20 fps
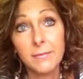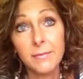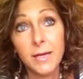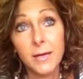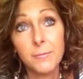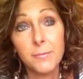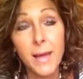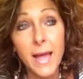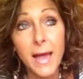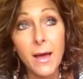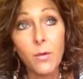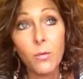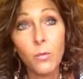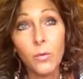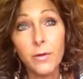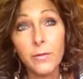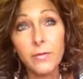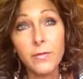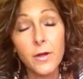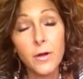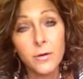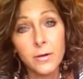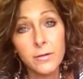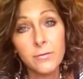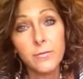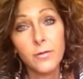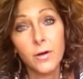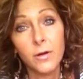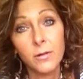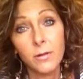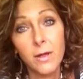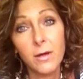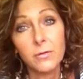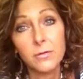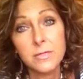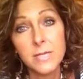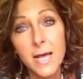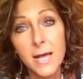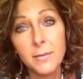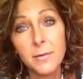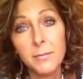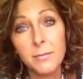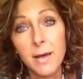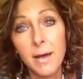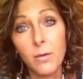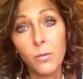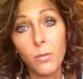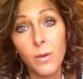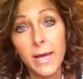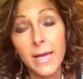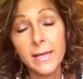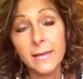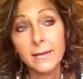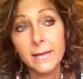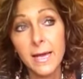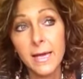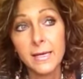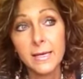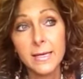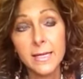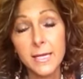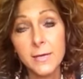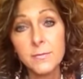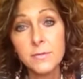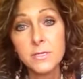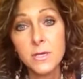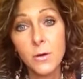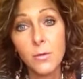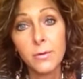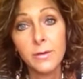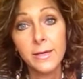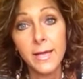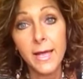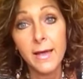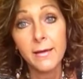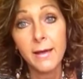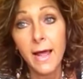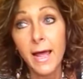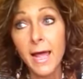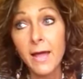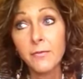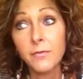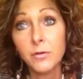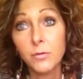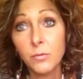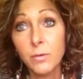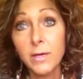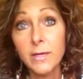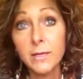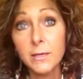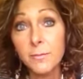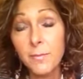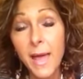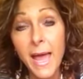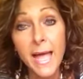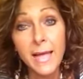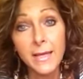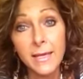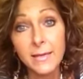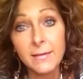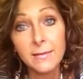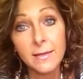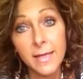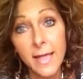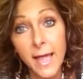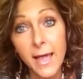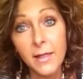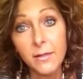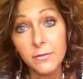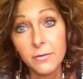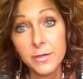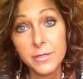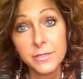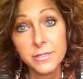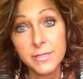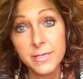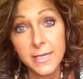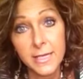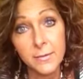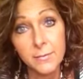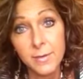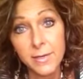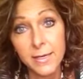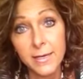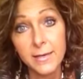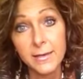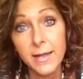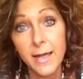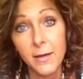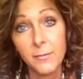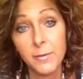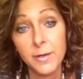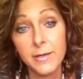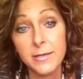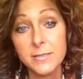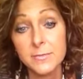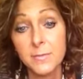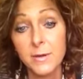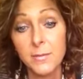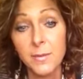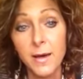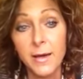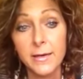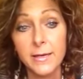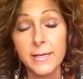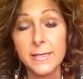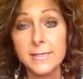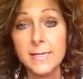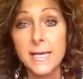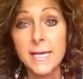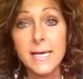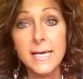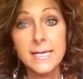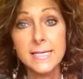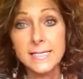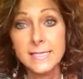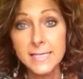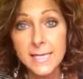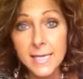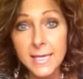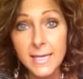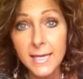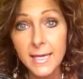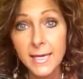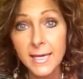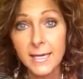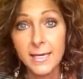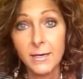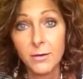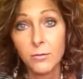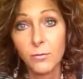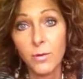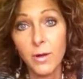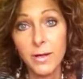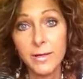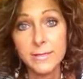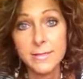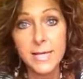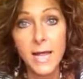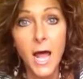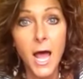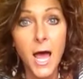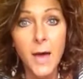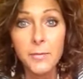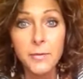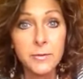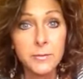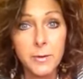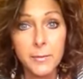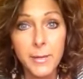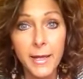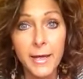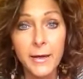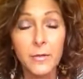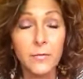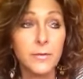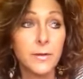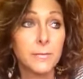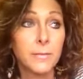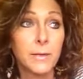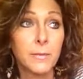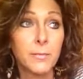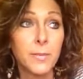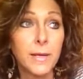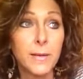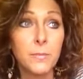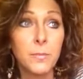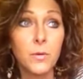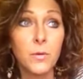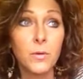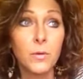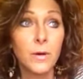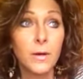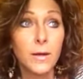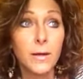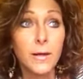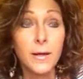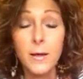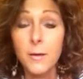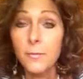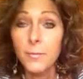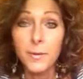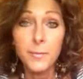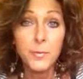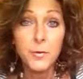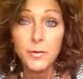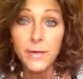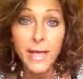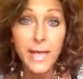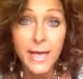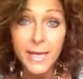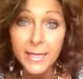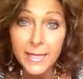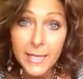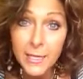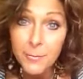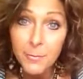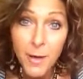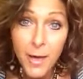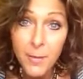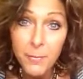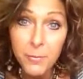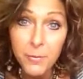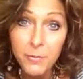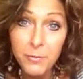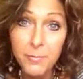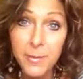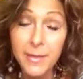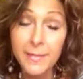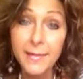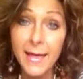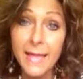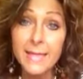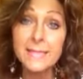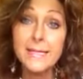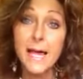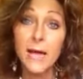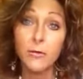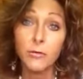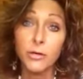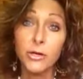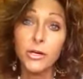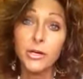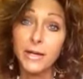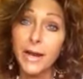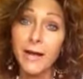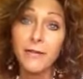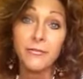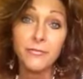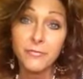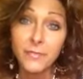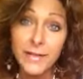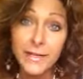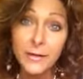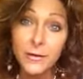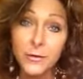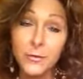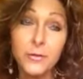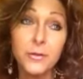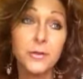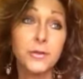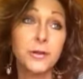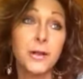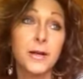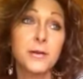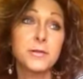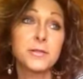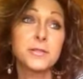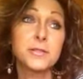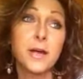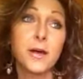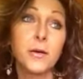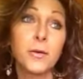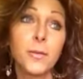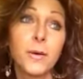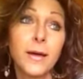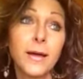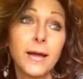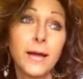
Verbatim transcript: about 130 for a long time and my weight kind of keeps going down. I have to really pack in the calories to keep it in now because my body is zingy and it runs at optimum health. I mean, people people can't keep up with me. That's how good I feel, you know. So